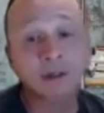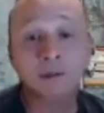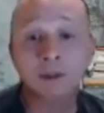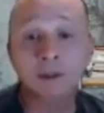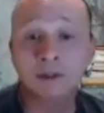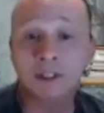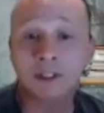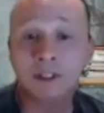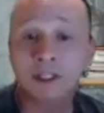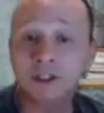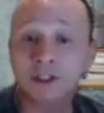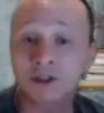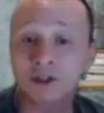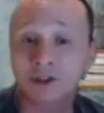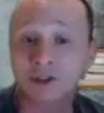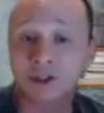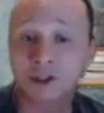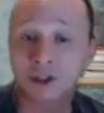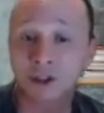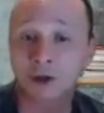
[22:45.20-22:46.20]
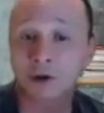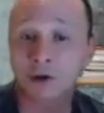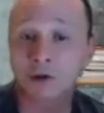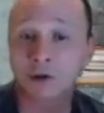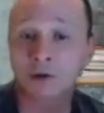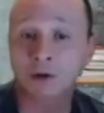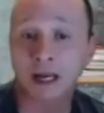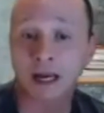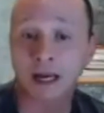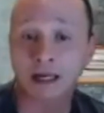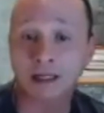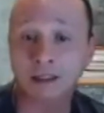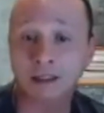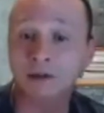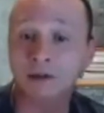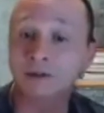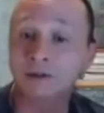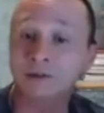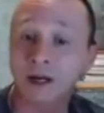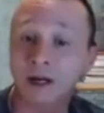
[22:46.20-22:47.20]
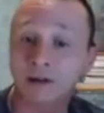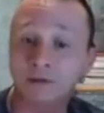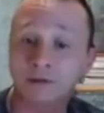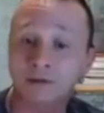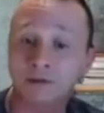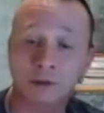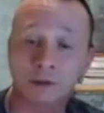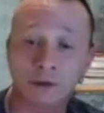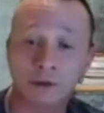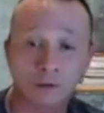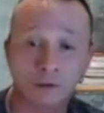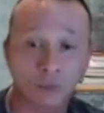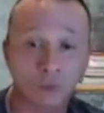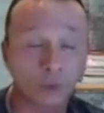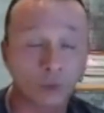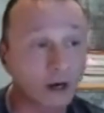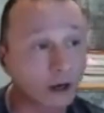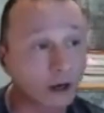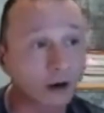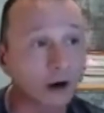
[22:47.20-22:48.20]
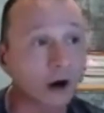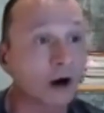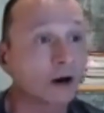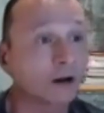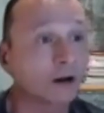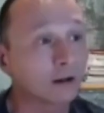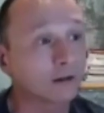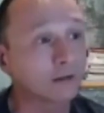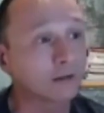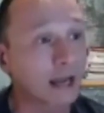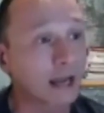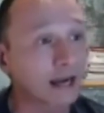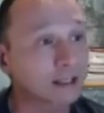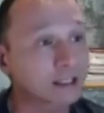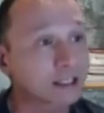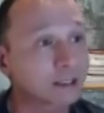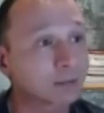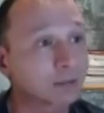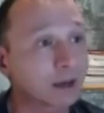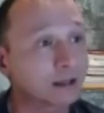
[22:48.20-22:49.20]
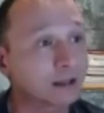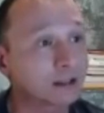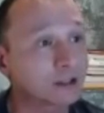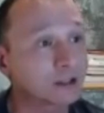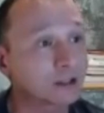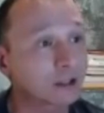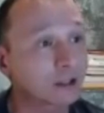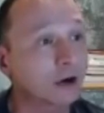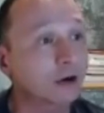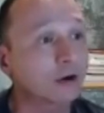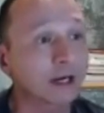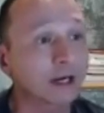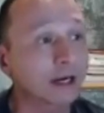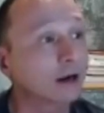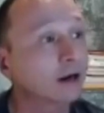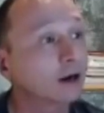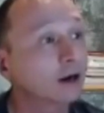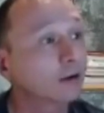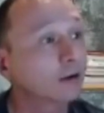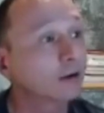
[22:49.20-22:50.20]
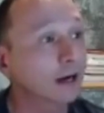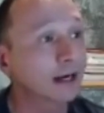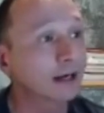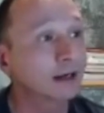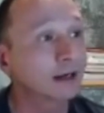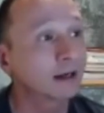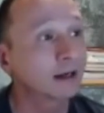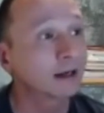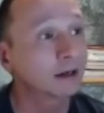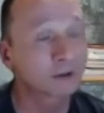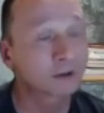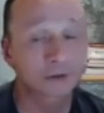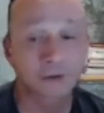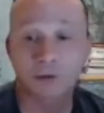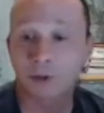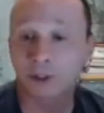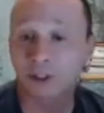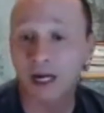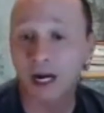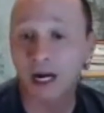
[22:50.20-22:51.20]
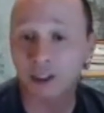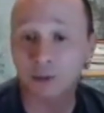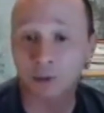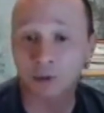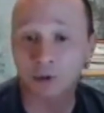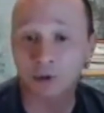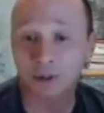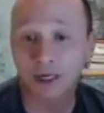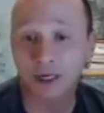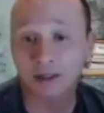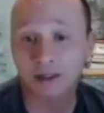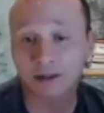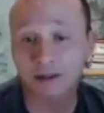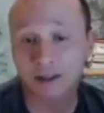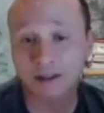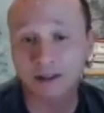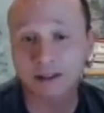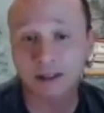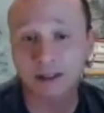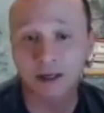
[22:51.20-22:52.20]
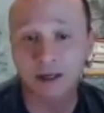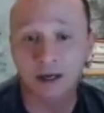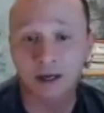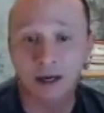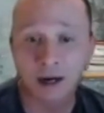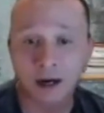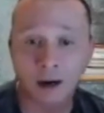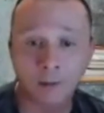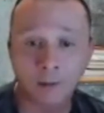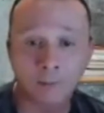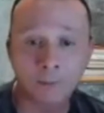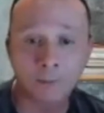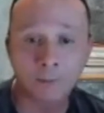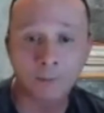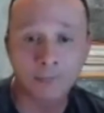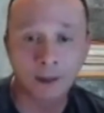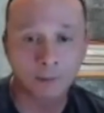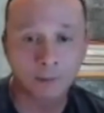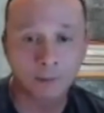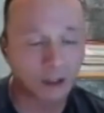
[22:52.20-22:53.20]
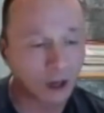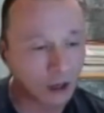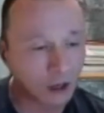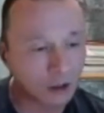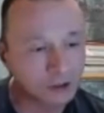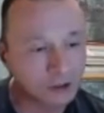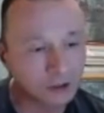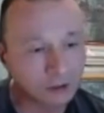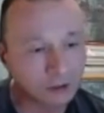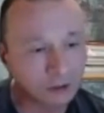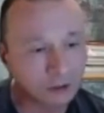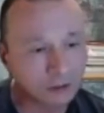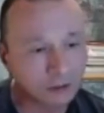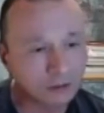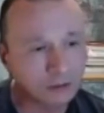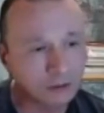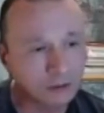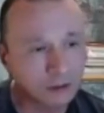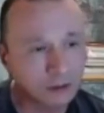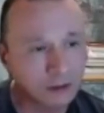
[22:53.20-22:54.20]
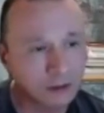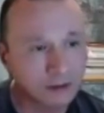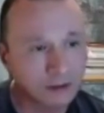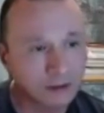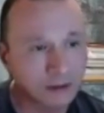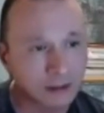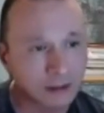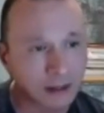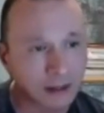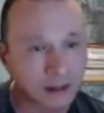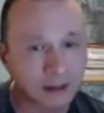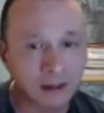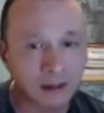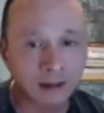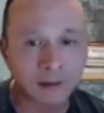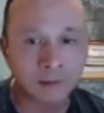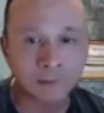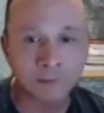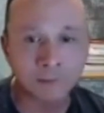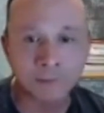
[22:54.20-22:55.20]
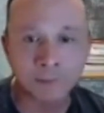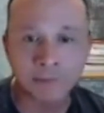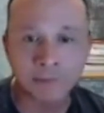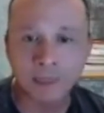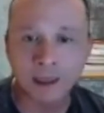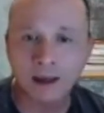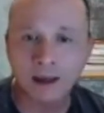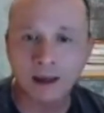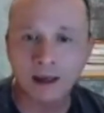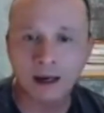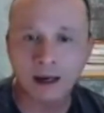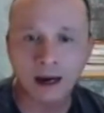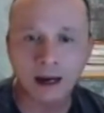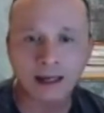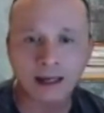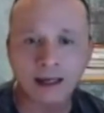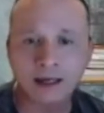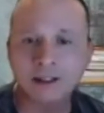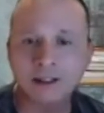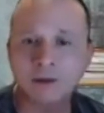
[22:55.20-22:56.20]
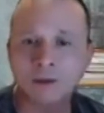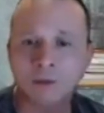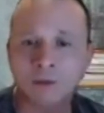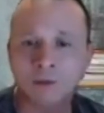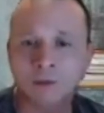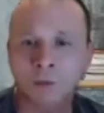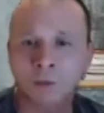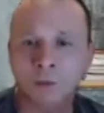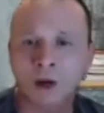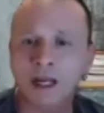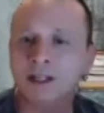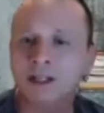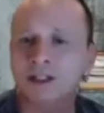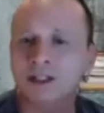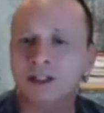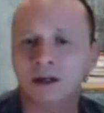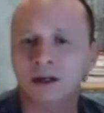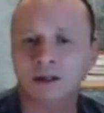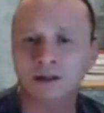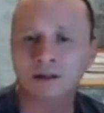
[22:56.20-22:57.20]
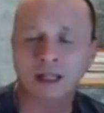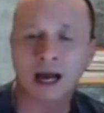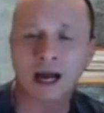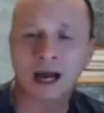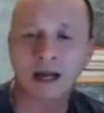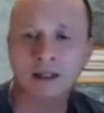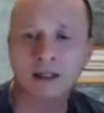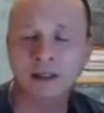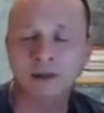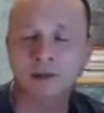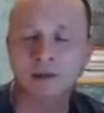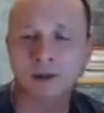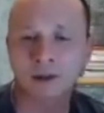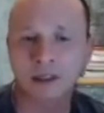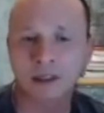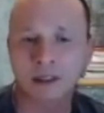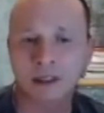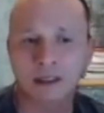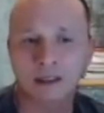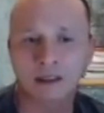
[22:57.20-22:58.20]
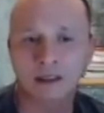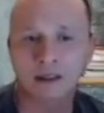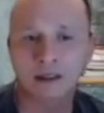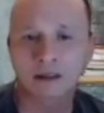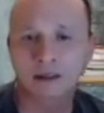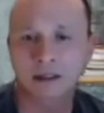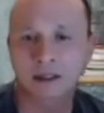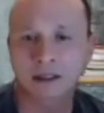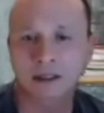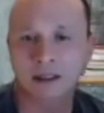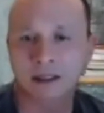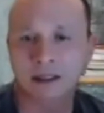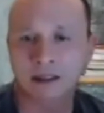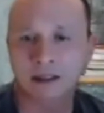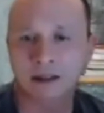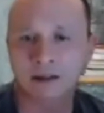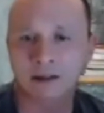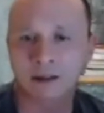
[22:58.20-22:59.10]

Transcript: Have the ability to show a unified view of where all of that spend is going, right, through a dashboard like this. But also, I guess, ways to unlock some of the